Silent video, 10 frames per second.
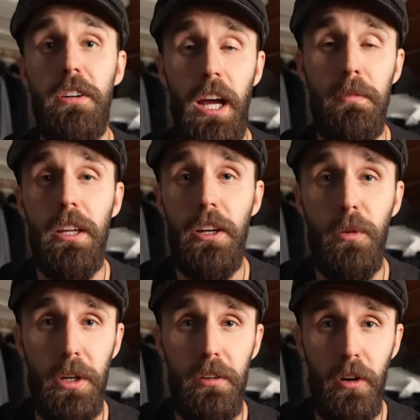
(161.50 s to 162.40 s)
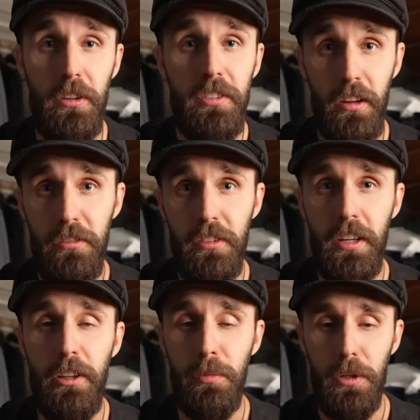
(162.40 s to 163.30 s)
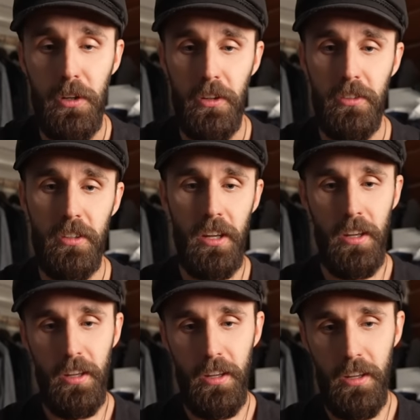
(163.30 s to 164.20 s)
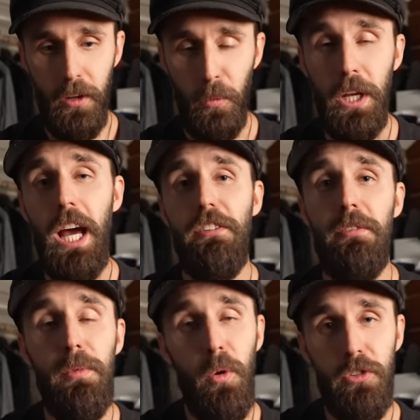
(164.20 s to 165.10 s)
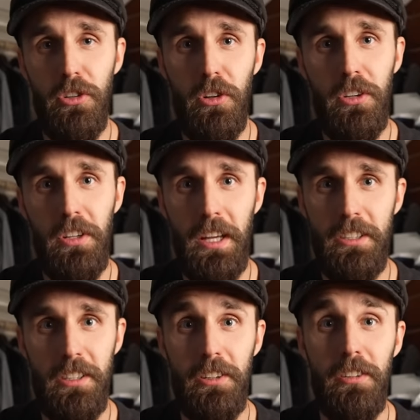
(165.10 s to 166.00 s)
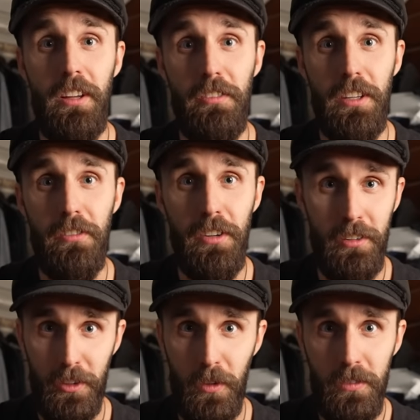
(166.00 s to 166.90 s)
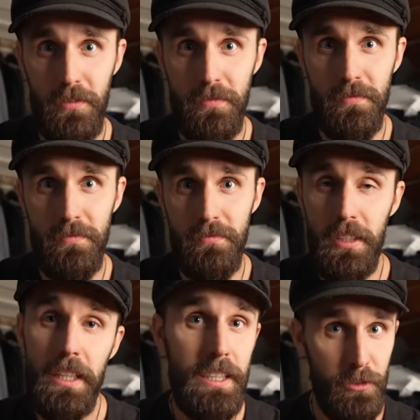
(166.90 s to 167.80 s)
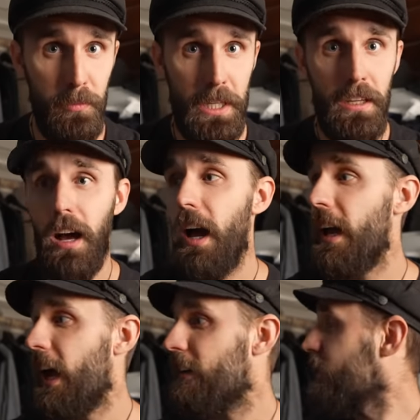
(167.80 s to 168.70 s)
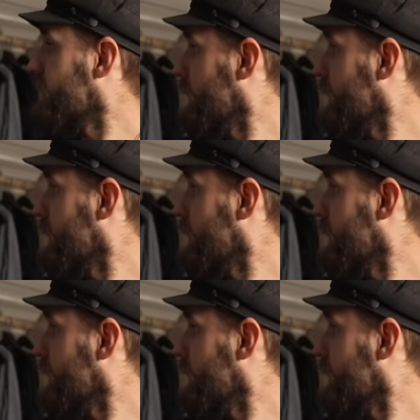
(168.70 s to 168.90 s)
time getting rid of our stuff is because we have an emotional connection to something physical. At least for me, I have,